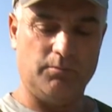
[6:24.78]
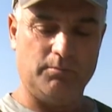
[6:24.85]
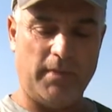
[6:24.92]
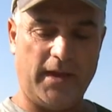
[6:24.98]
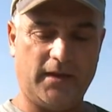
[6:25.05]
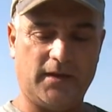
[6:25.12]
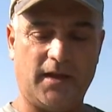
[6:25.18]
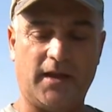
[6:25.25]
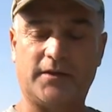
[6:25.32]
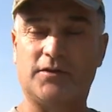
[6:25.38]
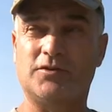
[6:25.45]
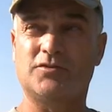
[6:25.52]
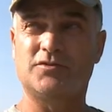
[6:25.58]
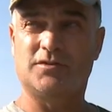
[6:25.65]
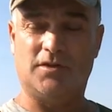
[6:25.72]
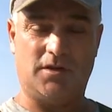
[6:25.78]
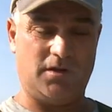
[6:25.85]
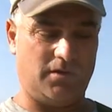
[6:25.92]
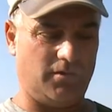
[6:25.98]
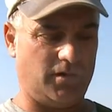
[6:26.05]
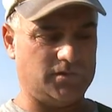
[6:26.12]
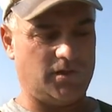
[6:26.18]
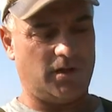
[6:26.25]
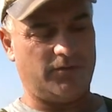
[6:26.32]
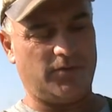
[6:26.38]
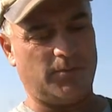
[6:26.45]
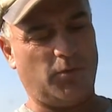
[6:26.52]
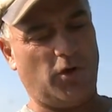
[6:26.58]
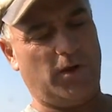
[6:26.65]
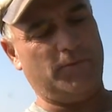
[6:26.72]
make collectors instead of a
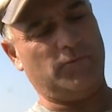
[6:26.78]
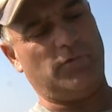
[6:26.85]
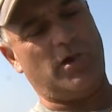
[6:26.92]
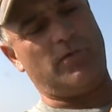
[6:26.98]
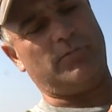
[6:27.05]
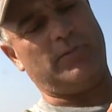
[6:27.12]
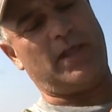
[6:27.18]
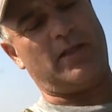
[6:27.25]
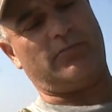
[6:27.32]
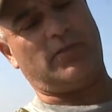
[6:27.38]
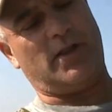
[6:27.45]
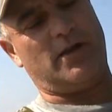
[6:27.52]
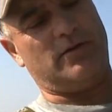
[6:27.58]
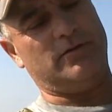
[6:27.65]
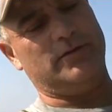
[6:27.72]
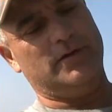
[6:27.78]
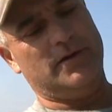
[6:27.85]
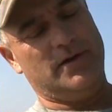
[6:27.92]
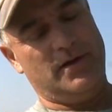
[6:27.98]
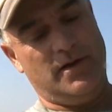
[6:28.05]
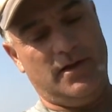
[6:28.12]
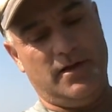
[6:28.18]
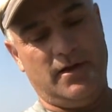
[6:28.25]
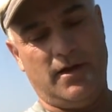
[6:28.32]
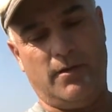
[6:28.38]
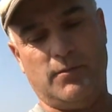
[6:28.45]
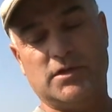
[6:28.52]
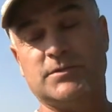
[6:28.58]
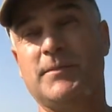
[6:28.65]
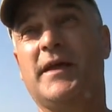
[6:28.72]
pipe around for that round, and
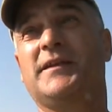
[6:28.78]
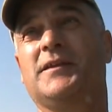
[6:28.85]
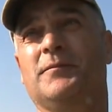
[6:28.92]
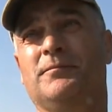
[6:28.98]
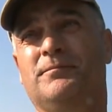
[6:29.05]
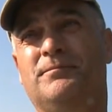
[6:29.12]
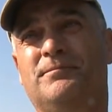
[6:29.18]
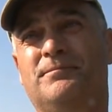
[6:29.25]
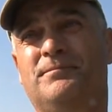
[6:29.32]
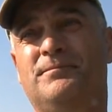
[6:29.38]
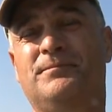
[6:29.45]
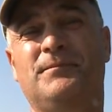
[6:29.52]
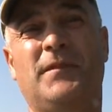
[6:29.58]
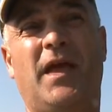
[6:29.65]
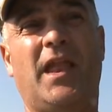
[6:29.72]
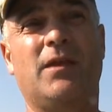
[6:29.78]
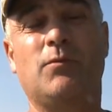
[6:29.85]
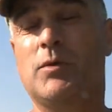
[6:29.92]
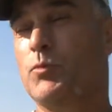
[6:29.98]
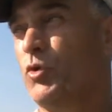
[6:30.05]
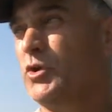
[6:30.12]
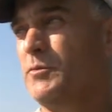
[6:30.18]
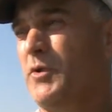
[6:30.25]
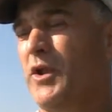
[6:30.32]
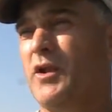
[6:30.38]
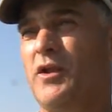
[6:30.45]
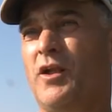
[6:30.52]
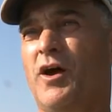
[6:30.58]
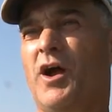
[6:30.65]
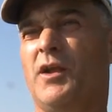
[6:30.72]
we smed. Okay. And then we put them on a
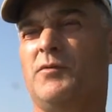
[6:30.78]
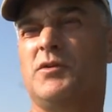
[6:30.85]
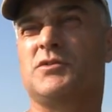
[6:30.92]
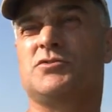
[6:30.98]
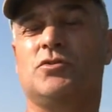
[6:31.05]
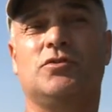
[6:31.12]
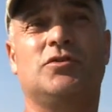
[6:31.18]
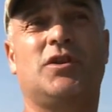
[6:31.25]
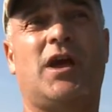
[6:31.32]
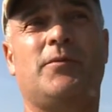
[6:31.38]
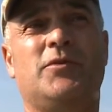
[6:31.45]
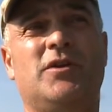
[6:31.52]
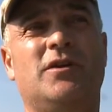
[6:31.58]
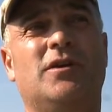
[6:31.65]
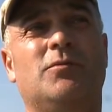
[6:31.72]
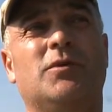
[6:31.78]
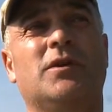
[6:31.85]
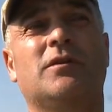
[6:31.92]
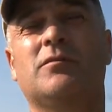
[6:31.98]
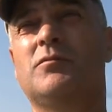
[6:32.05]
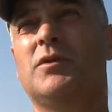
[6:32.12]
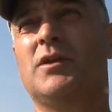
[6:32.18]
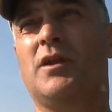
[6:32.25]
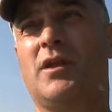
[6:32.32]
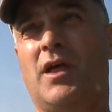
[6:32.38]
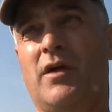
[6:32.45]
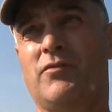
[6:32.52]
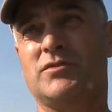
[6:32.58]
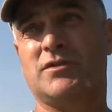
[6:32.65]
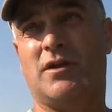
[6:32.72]
line. A certain time of year when the, when the
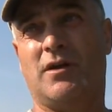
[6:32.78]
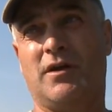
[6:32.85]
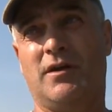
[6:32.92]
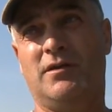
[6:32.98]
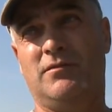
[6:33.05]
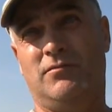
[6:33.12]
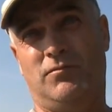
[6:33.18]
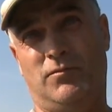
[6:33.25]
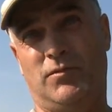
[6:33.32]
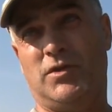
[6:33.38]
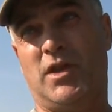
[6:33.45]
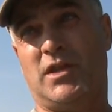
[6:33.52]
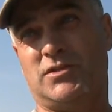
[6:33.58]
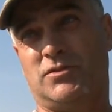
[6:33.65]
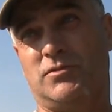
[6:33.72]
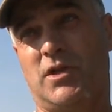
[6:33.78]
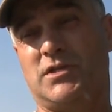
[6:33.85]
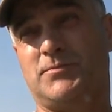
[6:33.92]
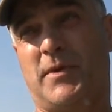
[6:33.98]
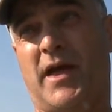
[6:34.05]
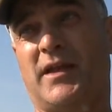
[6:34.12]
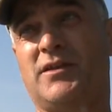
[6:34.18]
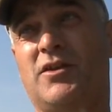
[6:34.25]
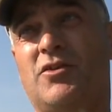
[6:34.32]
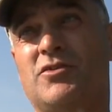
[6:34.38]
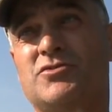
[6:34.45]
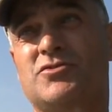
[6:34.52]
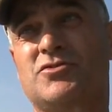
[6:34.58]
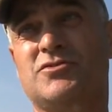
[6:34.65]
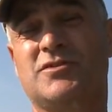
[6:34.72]
lava's high, they spat the
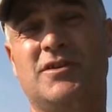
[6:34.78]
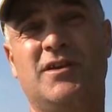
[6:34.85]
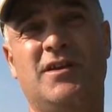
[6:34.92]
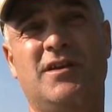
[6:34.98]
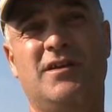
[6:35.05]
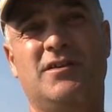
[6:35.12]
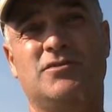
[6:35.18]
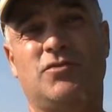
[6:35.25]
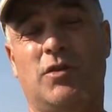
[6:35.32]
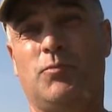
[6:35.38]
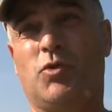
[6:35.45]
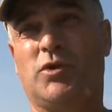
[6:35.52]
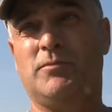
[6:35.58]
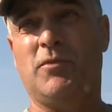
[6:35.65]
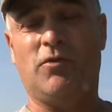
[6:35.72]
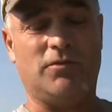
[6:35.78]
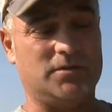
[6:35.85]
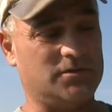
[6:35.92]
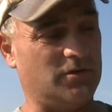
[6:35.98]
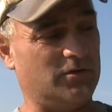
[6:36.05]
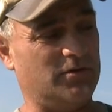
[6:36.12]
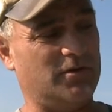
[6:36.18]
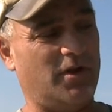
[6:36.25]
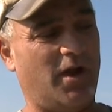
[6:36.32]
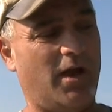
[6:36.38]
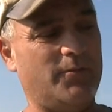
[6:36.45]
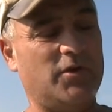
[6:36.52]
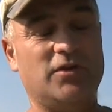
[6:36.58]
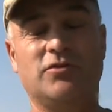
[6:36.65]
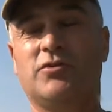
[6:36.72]
oyster. So you put them out at a certain
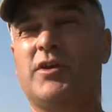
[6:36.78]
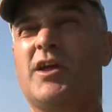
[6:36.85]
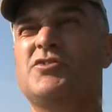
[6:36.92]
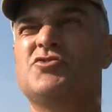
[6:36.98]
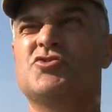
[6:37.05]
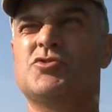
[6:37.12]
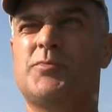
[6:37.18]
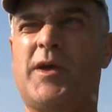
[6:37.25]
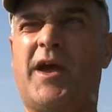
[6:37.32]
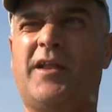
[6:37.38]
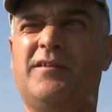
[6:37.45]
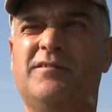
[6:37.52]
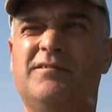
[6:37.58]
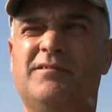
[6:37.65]
time and you catch your spat.